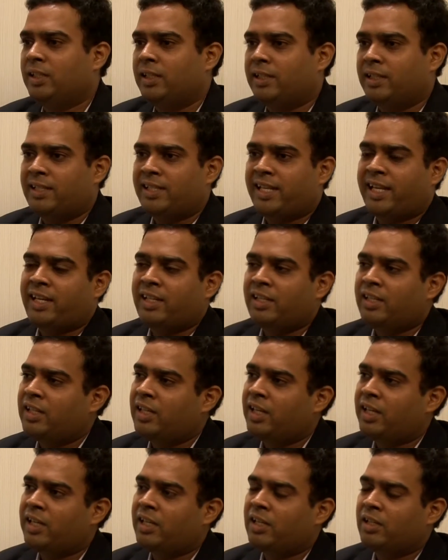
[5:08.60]
The second thing
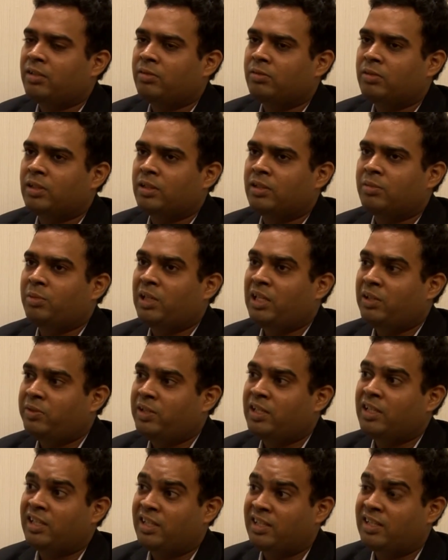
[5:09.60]
I believe
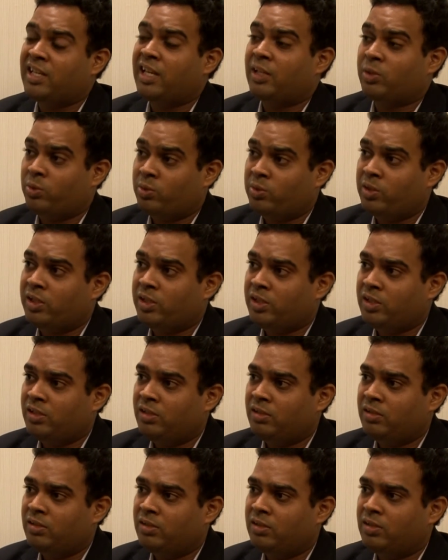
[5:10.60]
in is association.
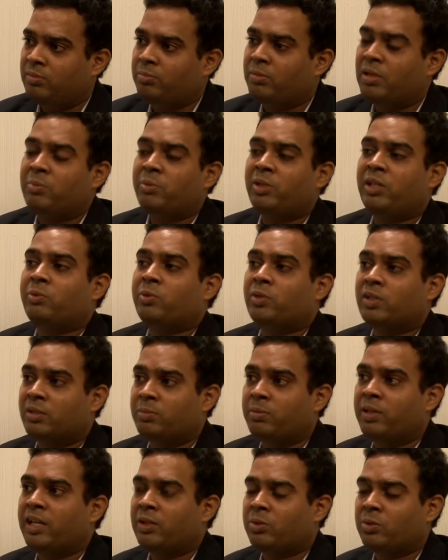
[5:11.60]
Memory works
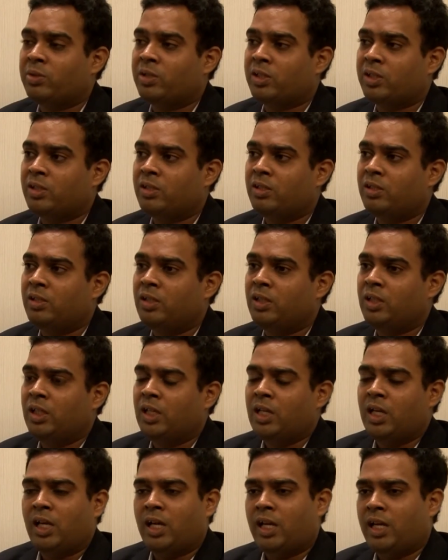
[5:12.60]
by association,
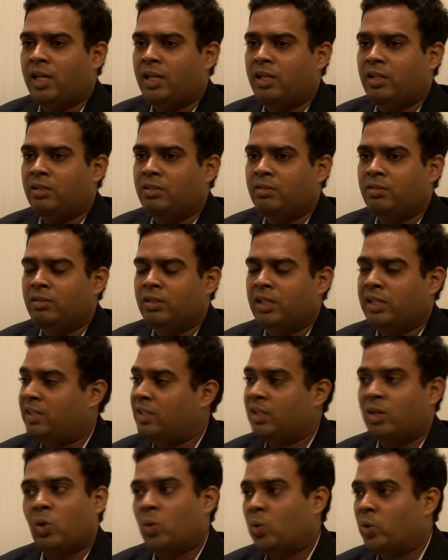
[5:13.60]
and it's
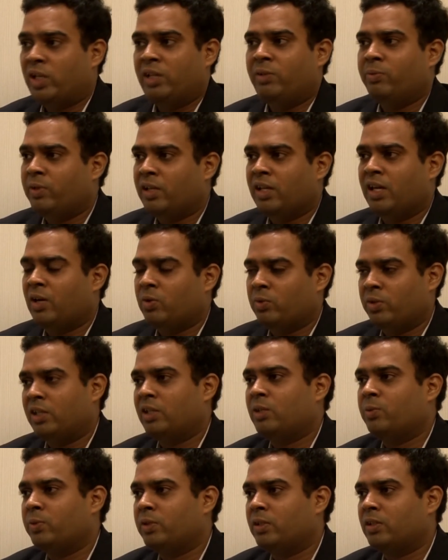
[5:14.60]
the only way how
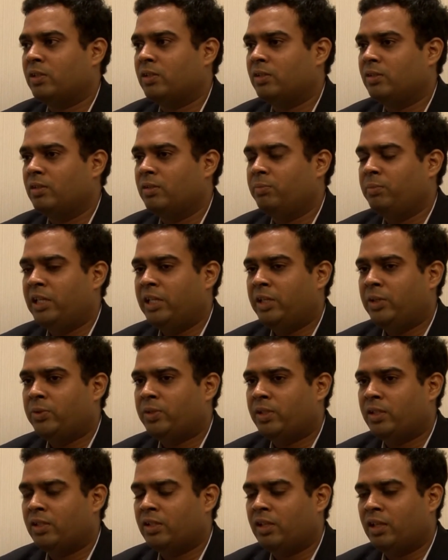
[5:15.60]
things work. Meaning to
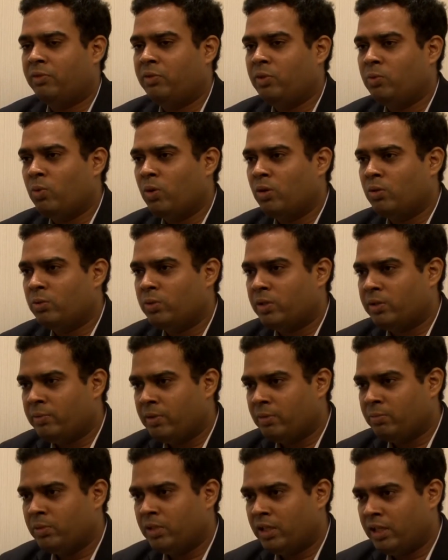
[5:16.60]
say that if you want to
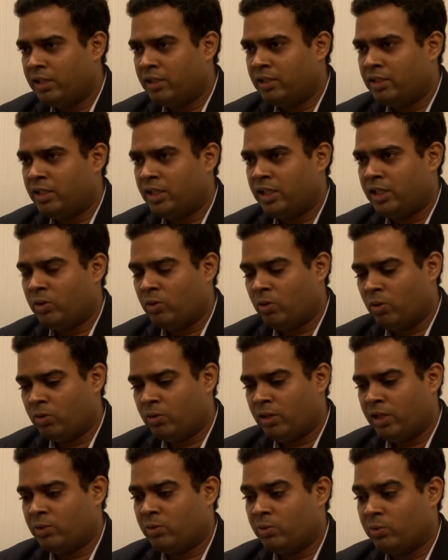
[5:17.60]
remember anything, you got
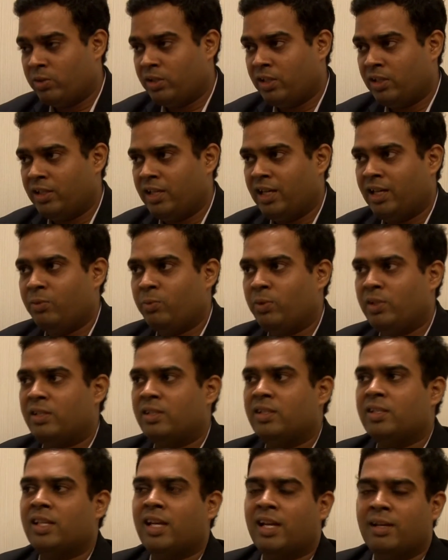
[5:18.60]
to associate that with
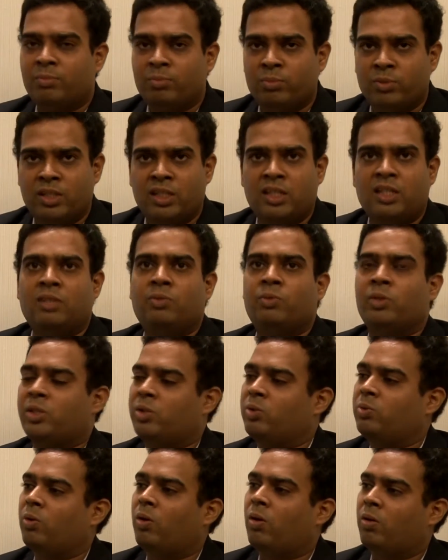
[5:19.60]
something which
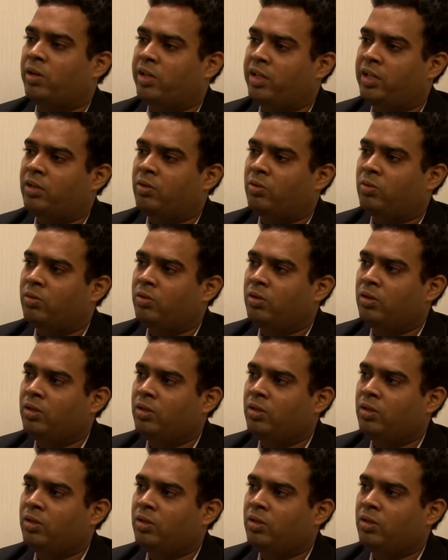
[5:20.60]
you already know.